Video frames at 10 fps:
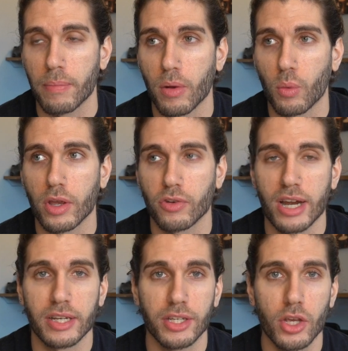But what you're
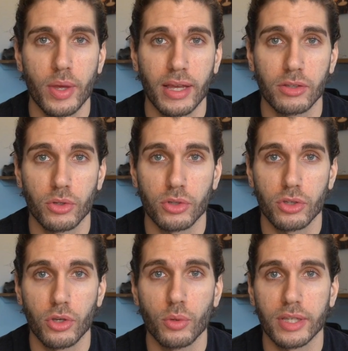actually doing is you're just
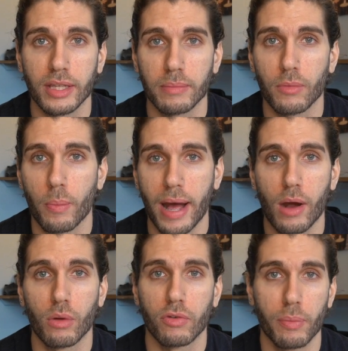using the more
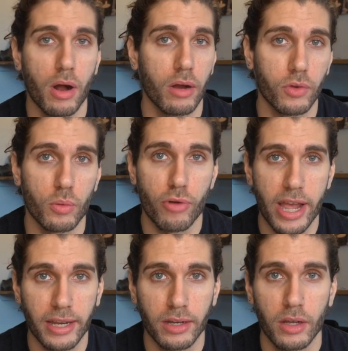powerful part of your
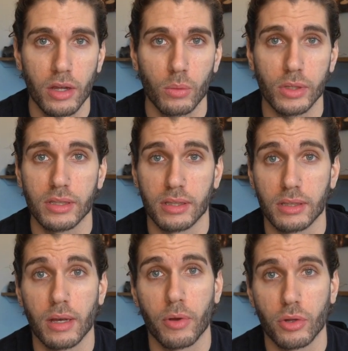brain, which is the
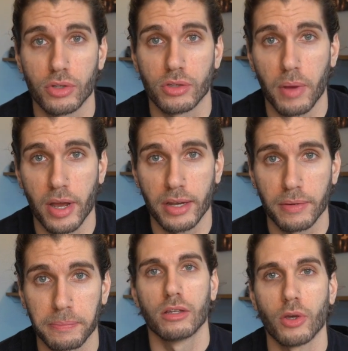subconscious mind.
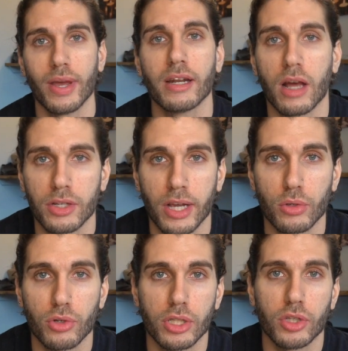So in a nutshell,
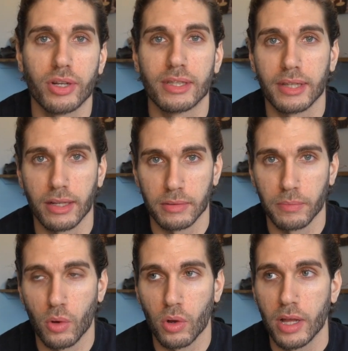trust your instincts
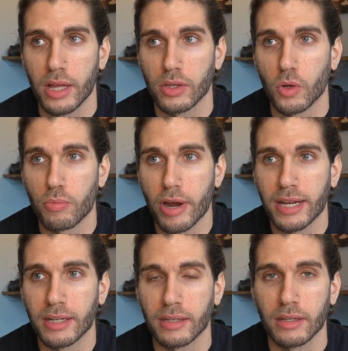more. Your
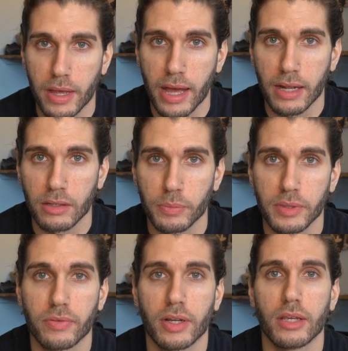brain, and
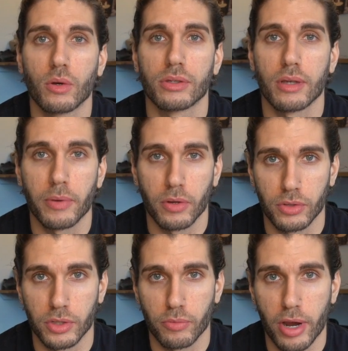specifically your
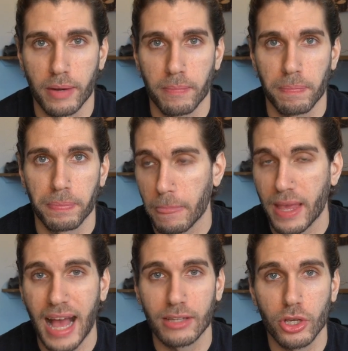subconscious brain,
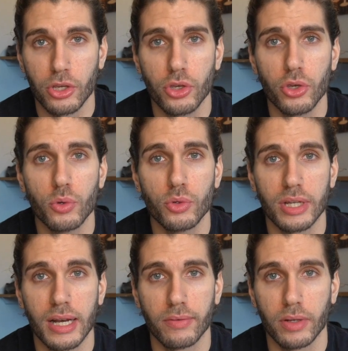has a huge
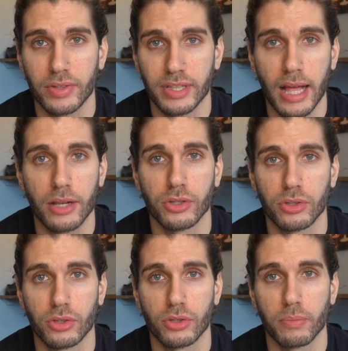level of
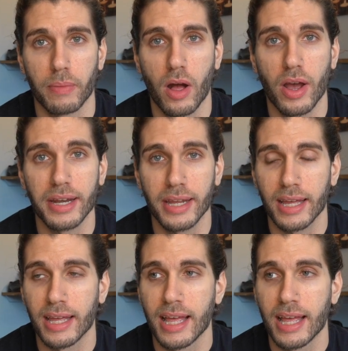intelligence behind it.